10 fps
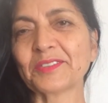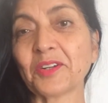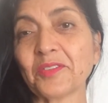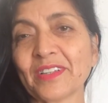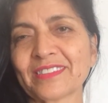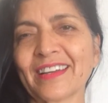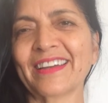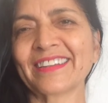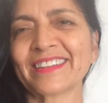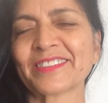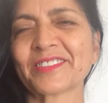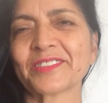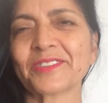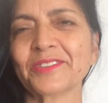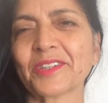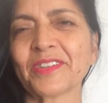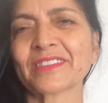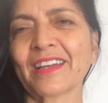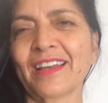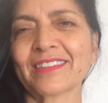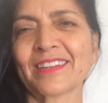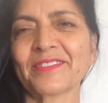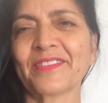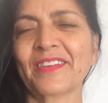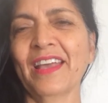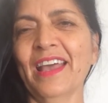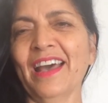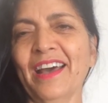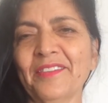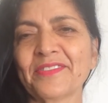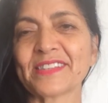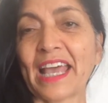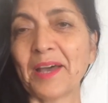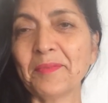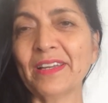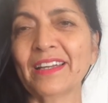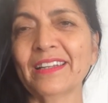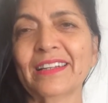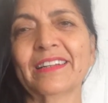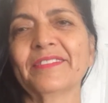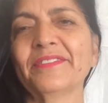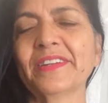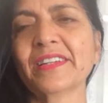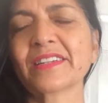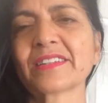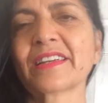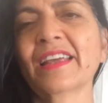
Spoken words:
serving size of salmon and fish.